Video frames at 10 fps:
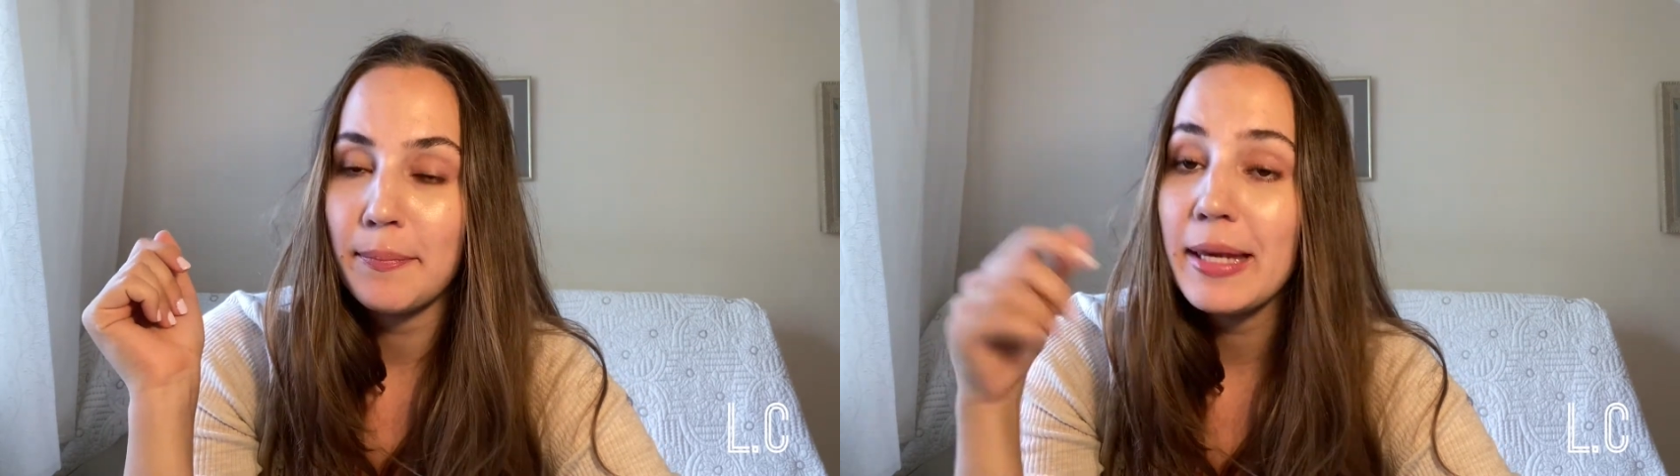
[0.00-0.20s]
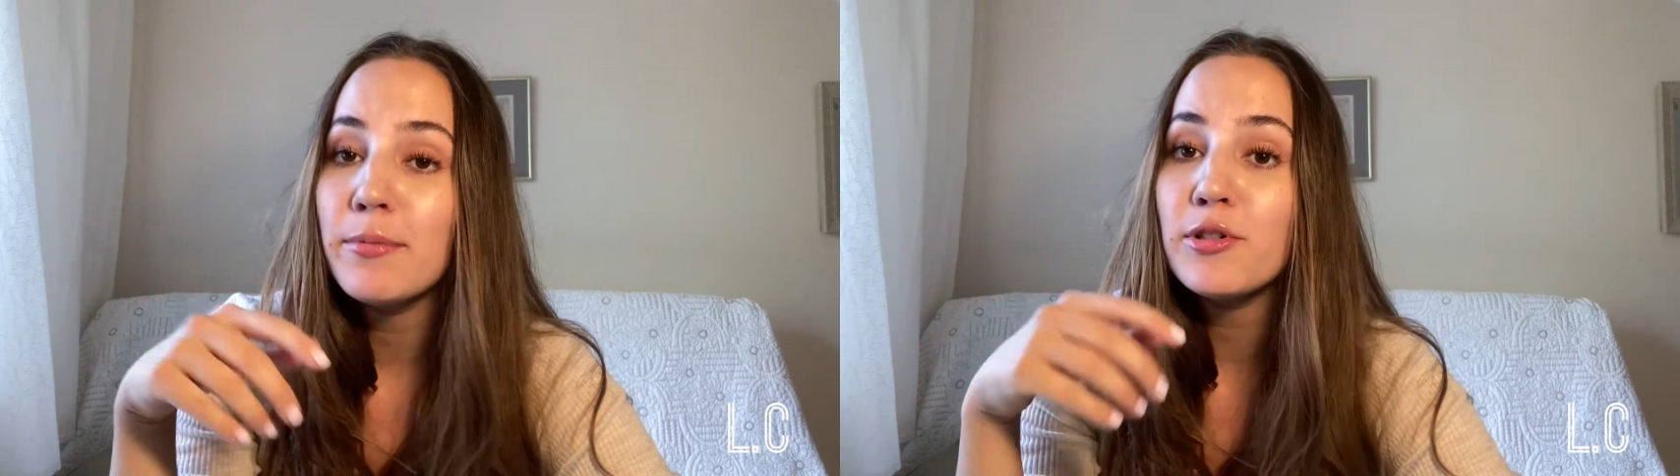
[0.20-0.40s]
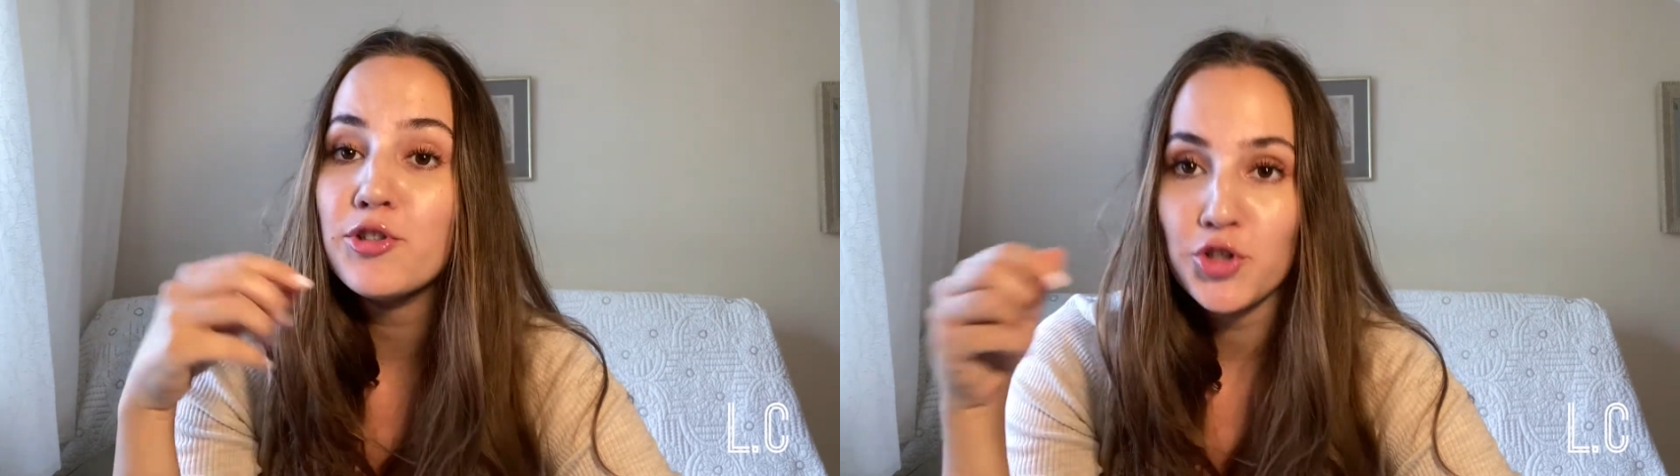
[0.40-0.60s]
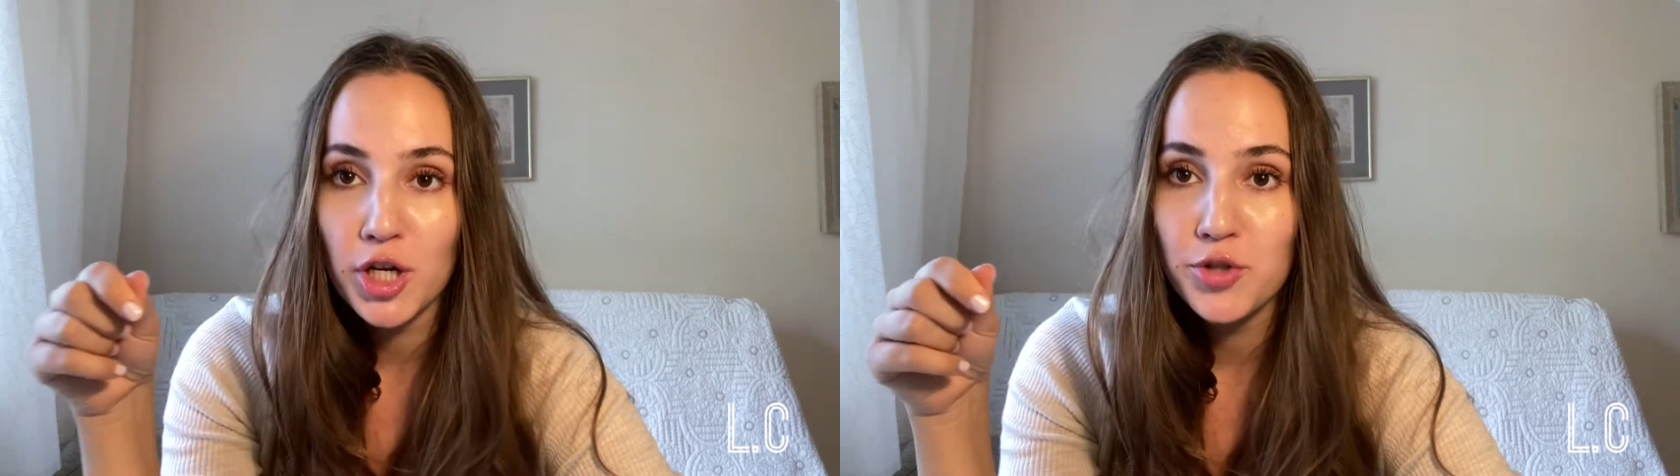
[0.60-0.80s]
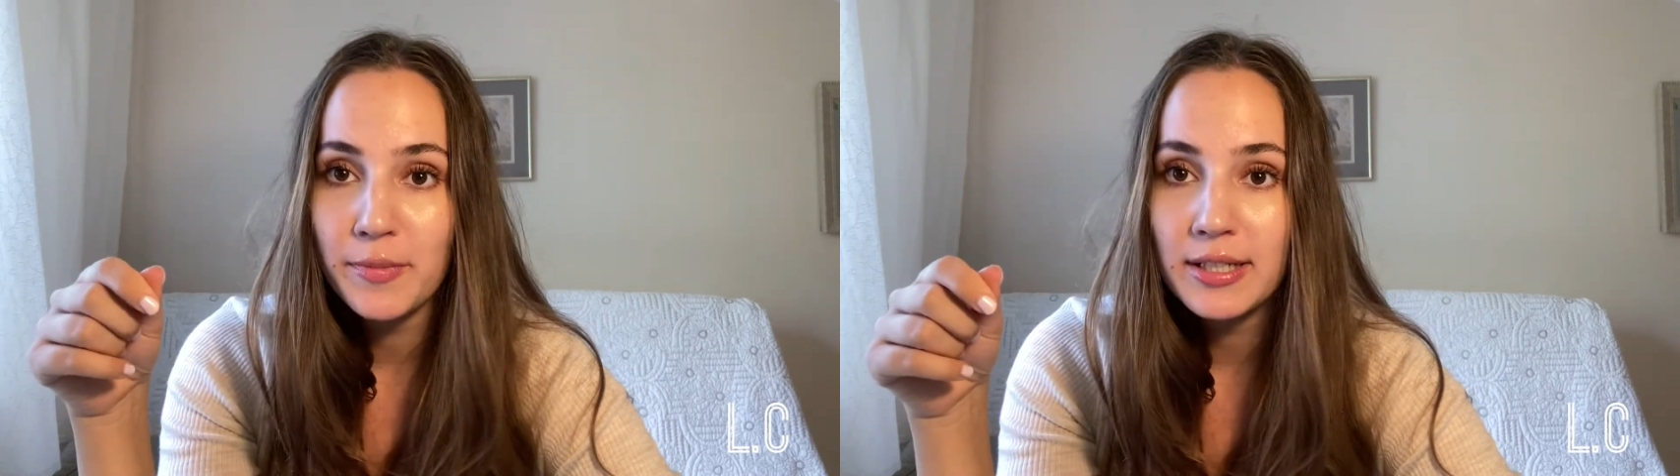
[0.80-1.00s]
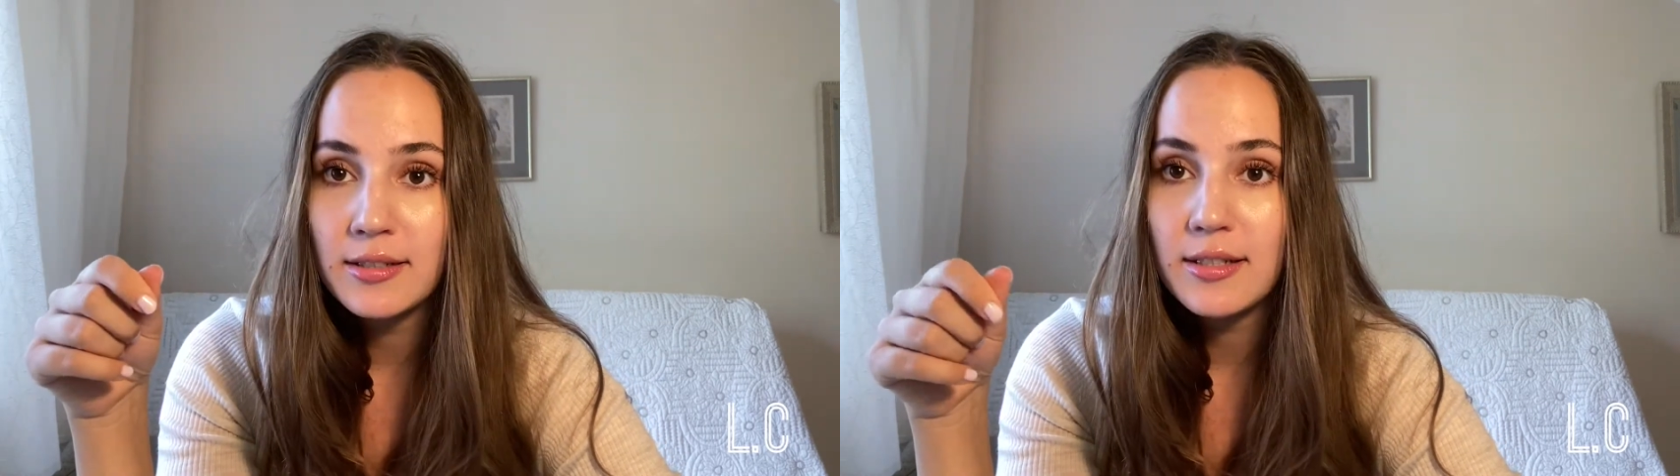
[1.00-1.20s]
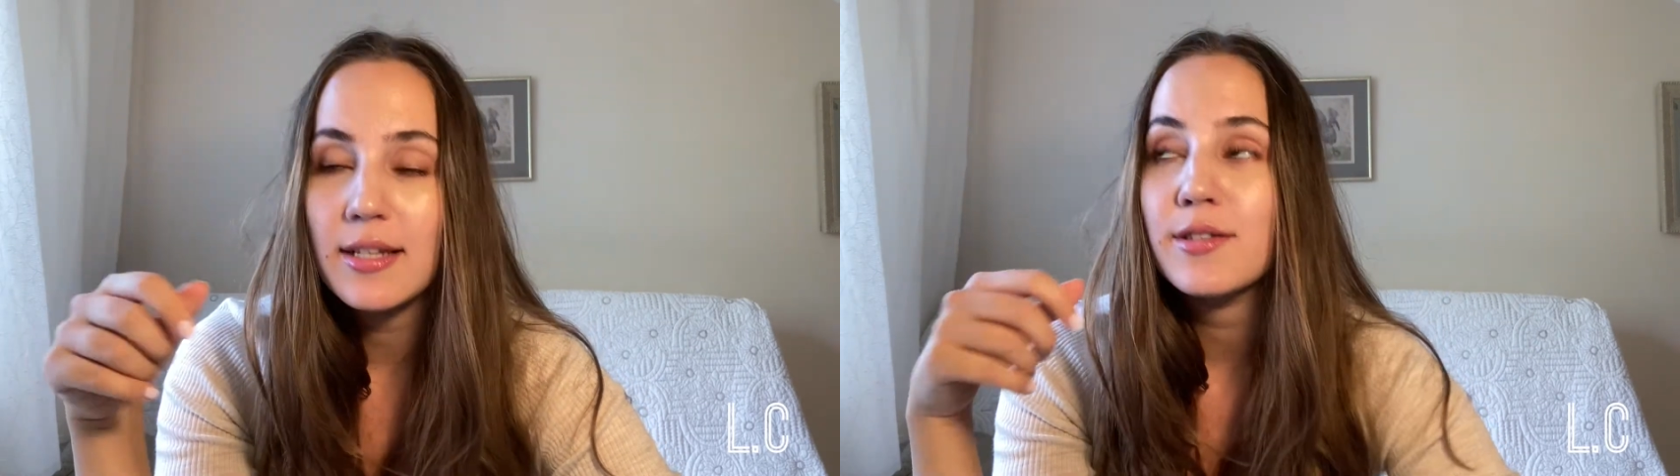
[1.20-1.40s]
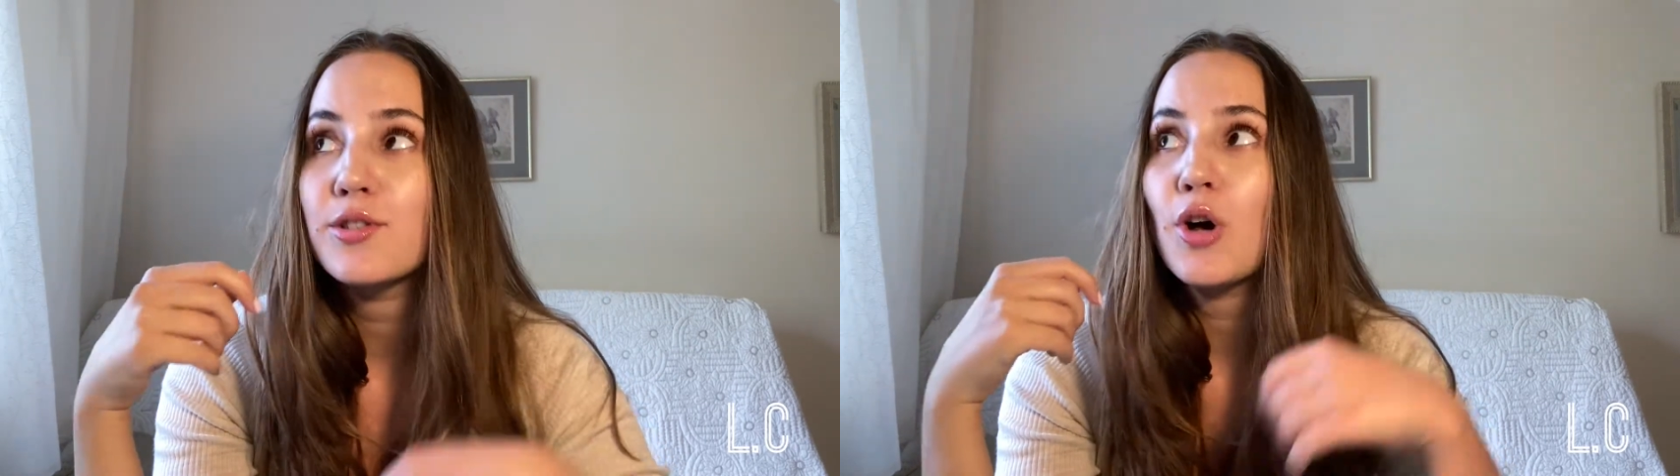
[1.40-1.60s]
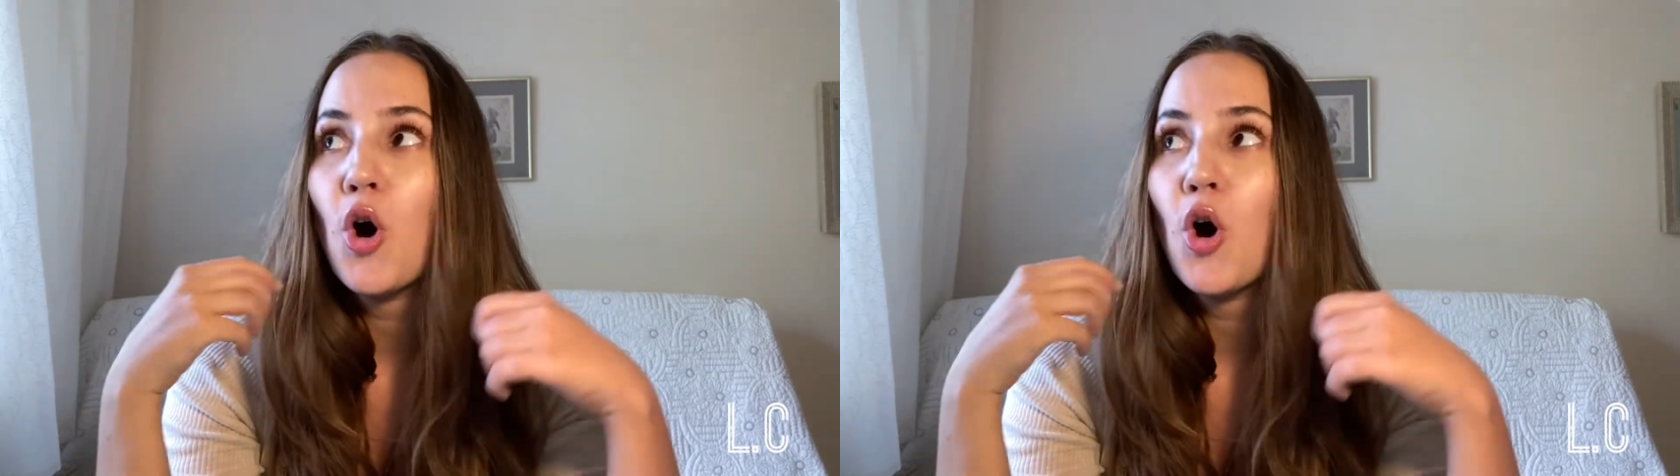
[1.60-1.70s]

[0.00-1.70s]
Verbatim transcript: people's judgment is